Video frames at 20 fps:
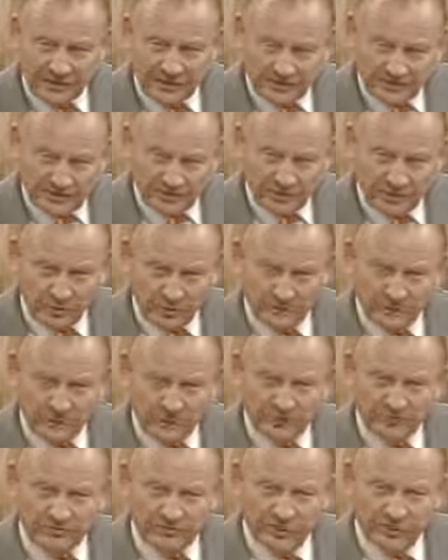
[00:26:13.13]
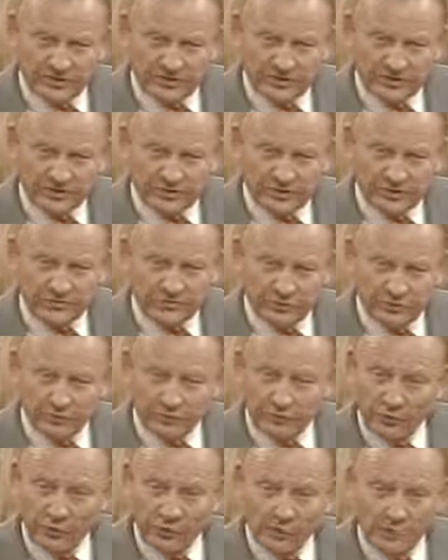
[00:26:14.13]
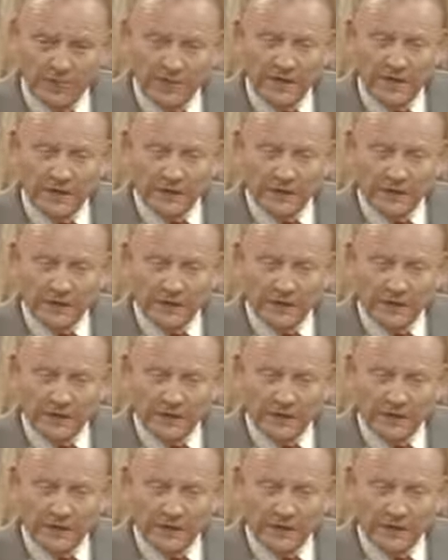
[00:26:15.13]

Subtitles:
The zip code there is 46624.